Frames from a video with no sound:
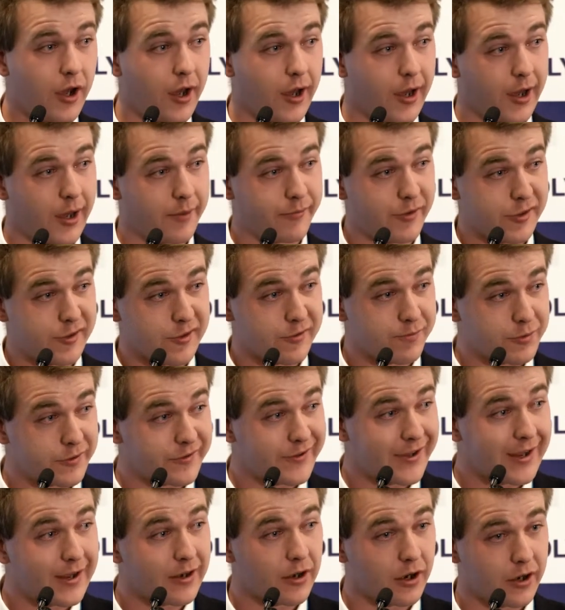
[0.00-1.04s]
Uh, this is
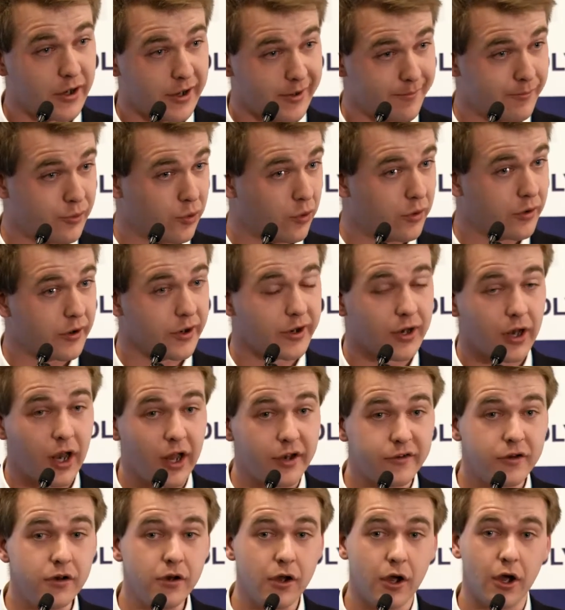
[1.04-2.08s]
particularly important in
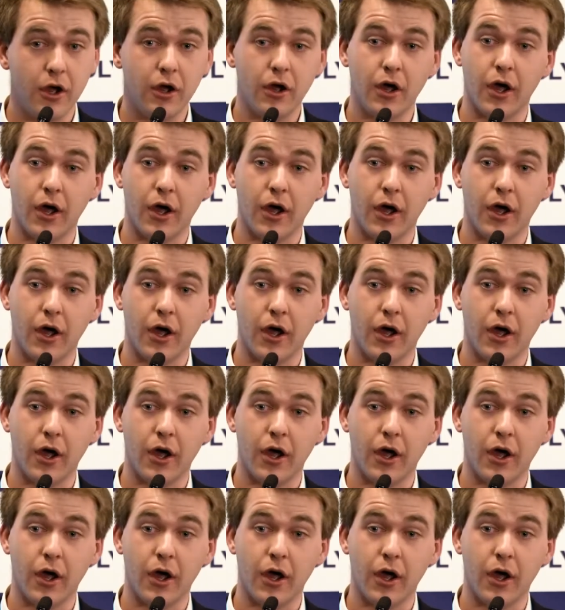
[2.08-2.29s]
London.